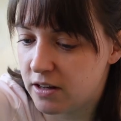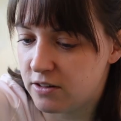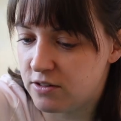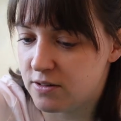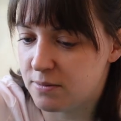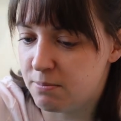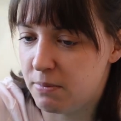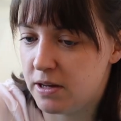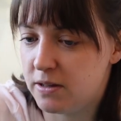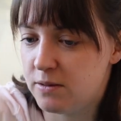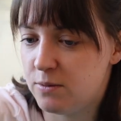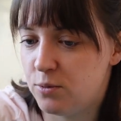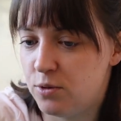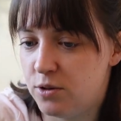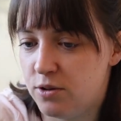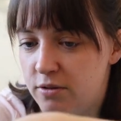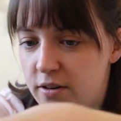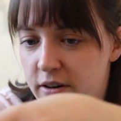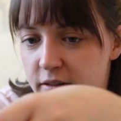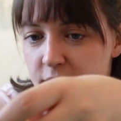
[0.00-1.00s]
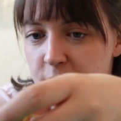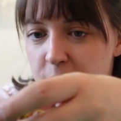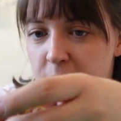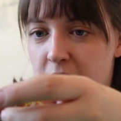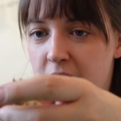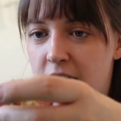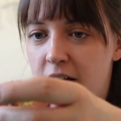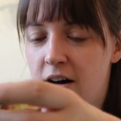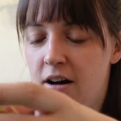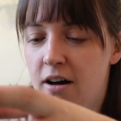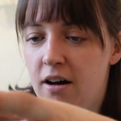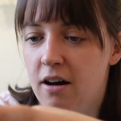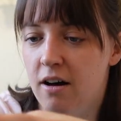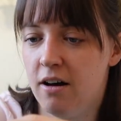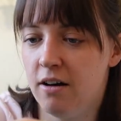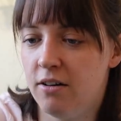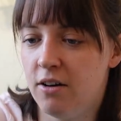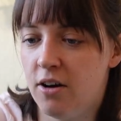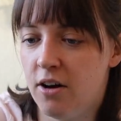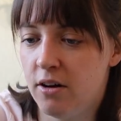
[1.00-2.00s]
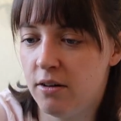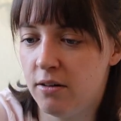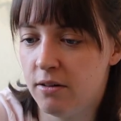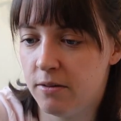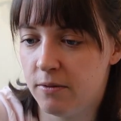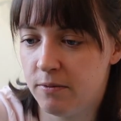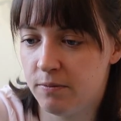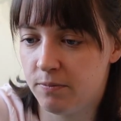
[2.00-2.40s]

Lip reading: I just messed water everywhere. Oh, no.